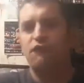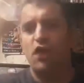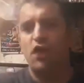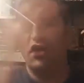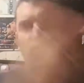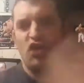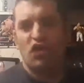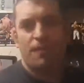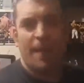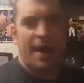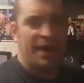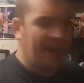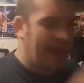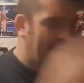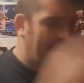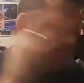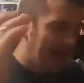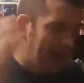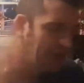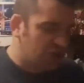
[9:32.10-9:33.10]
versus
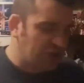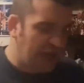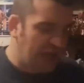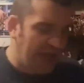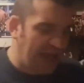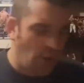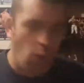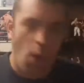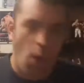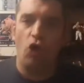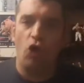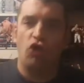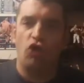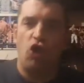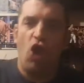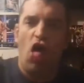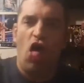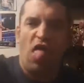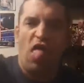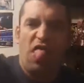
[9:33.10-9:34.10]
SmackDown match. It was
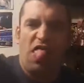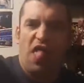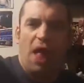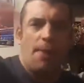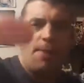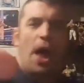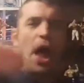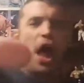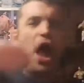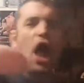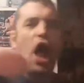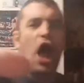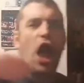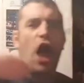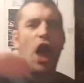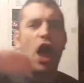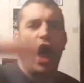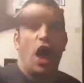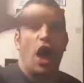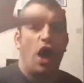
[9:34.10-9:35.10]
The
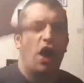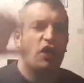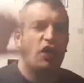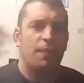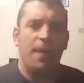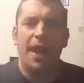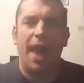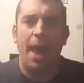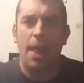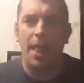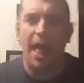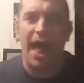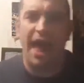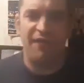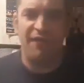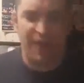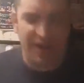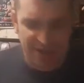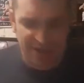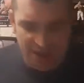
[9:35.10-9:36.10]
Bar. SmackDown
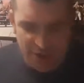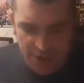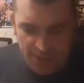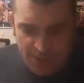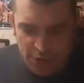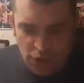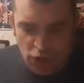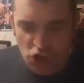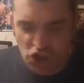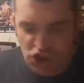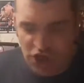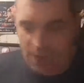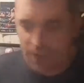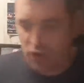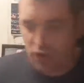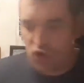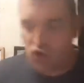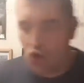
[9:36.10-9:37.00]
Live Tag Team Champions Sheamus and